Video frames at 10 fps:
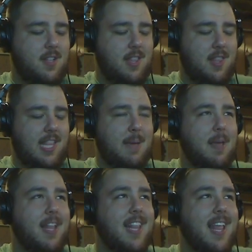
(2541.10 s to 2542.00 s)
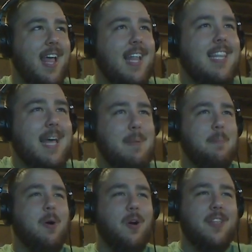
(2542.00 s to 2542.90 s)
Let me
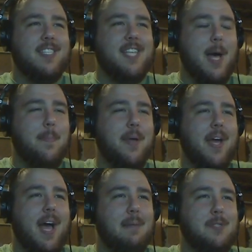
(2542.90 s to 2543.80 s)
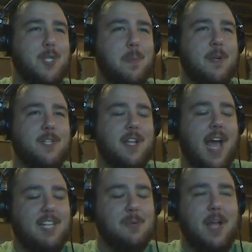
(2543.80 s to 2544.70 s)
pull this up. I'm super interested.
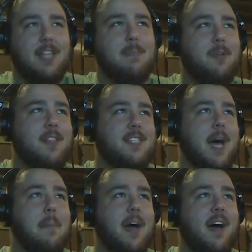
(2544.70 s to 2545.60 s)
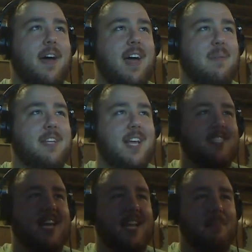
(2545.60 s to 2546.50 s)
As I'm pulling this up, I'm gonna take a
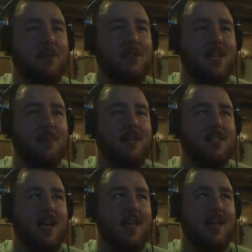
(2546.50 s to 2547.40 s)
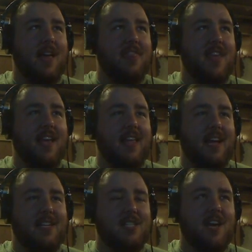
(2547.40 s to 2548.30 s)
second and pull this up because I think
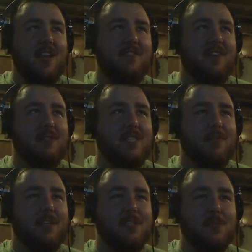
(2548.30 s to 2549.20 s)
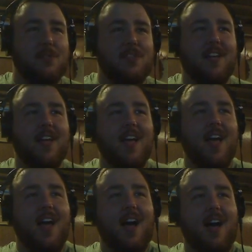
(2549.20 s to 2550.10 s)
I just kind of found something super interesting.
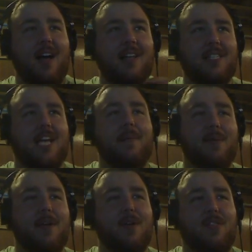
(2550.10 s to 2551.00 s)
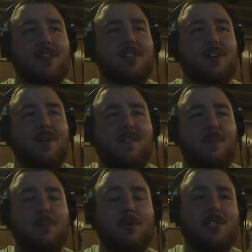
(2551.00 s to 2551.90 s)
Tell me what your thoughts are going for
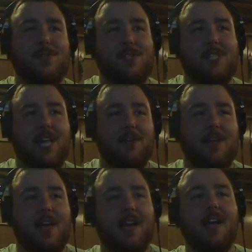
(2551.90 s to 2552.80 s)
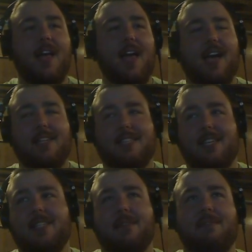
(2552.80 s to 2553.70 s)
Immortals versus Cloud9 and
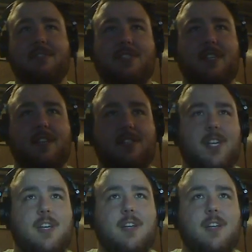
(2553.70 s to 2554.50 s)
TSM versus CLG.